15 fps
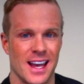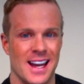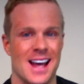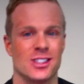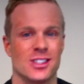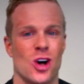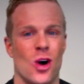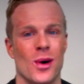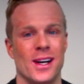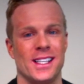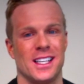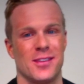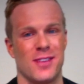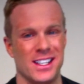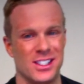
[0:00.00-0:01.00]
as
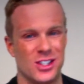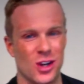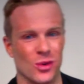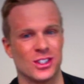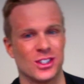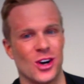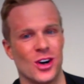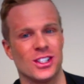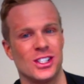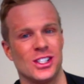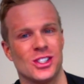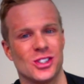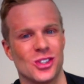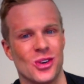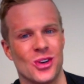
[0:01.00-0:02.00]
always, if I don't talk to you
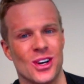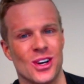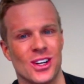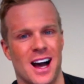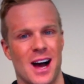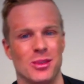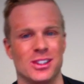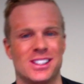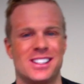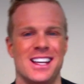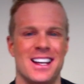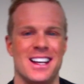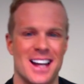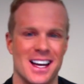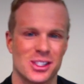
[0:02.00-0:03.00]
sooner, I will
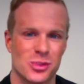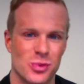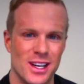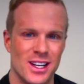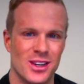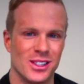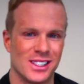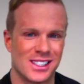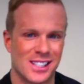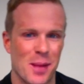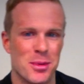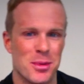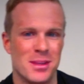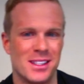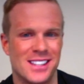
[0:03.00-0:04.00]
see you next week on
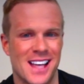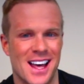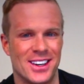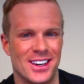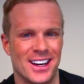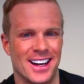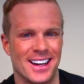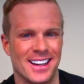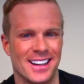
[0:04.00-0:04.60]
Supplement Saturday.